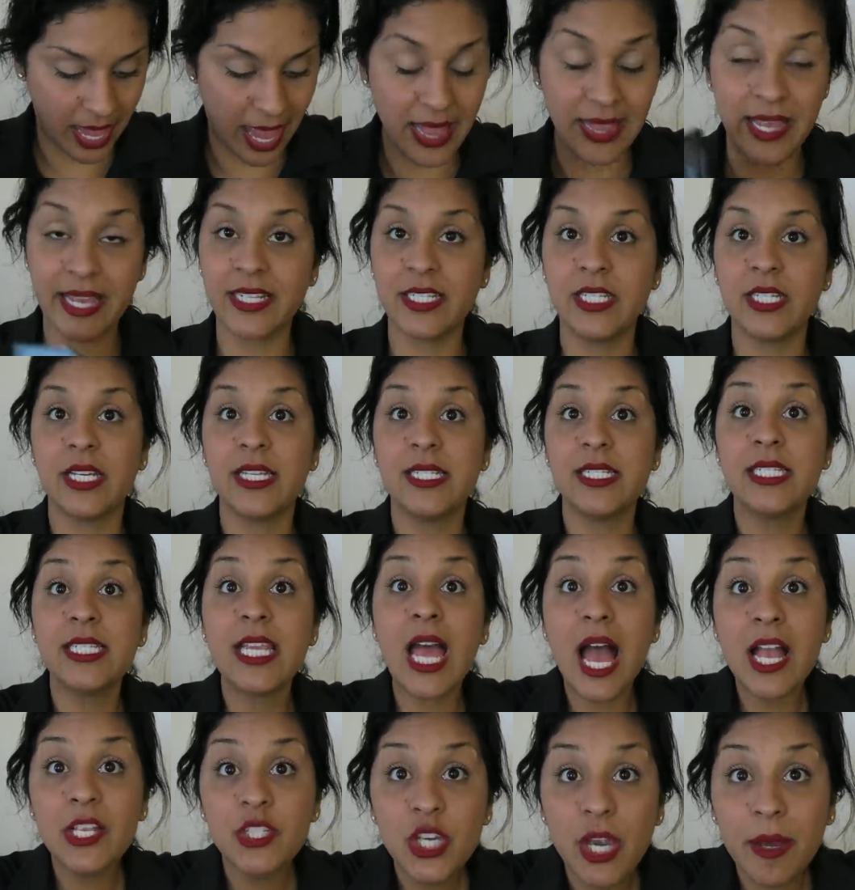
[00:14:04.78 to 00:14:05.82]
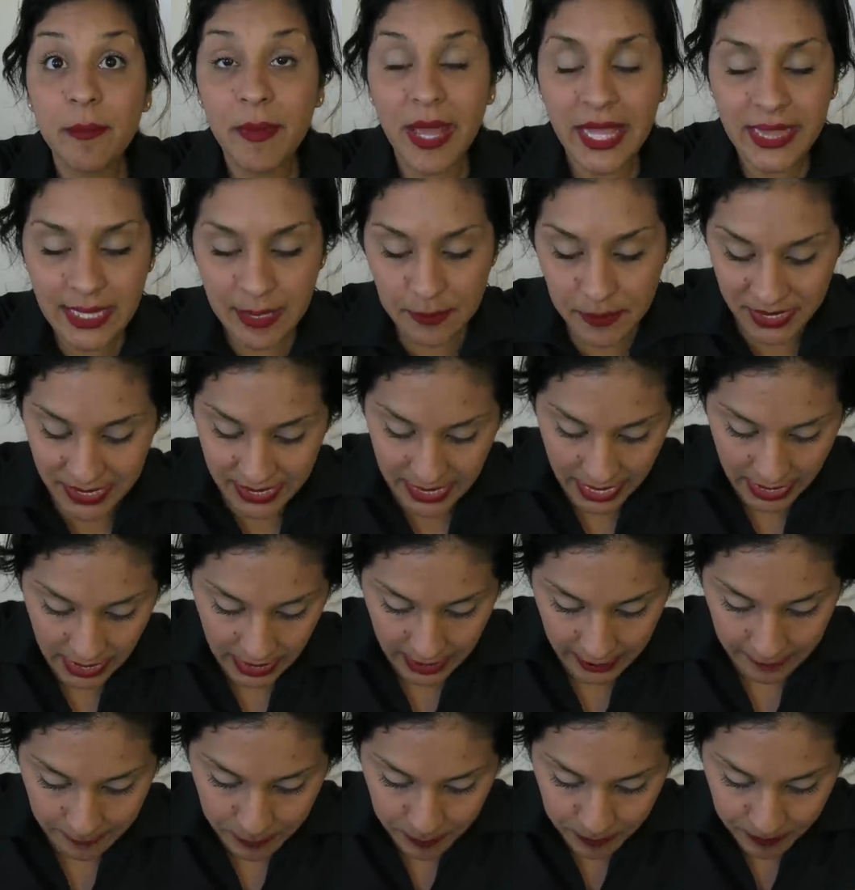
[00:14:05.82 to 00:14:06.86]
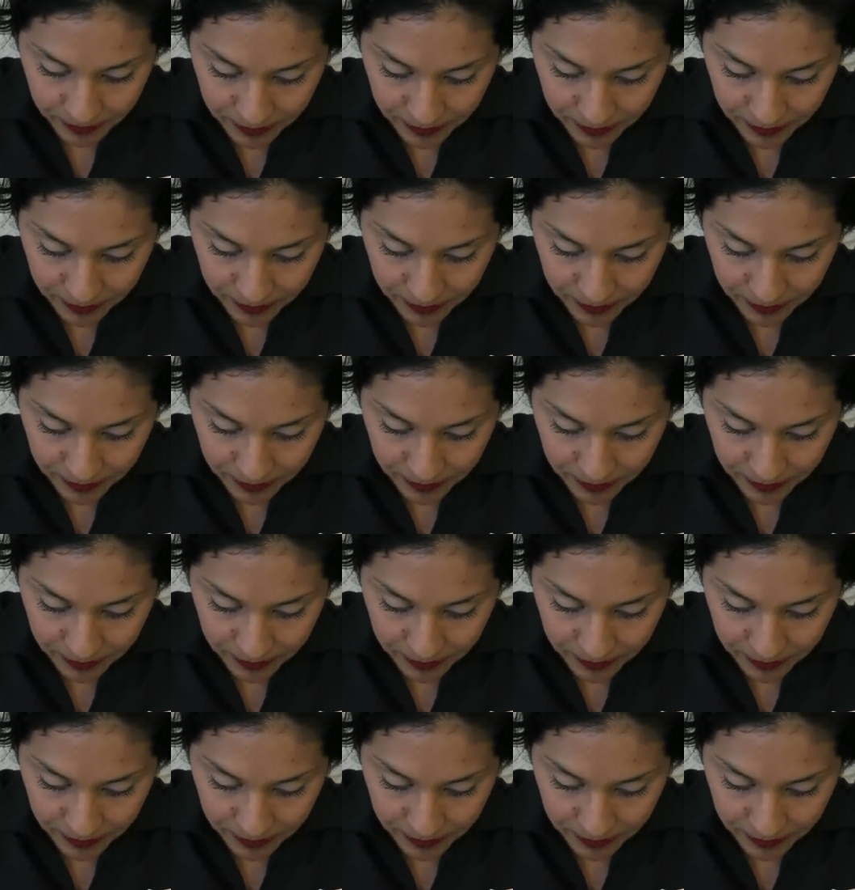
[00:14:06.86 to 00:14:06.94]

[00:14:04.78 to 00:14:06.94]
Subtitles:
I like to touch up my lipstick.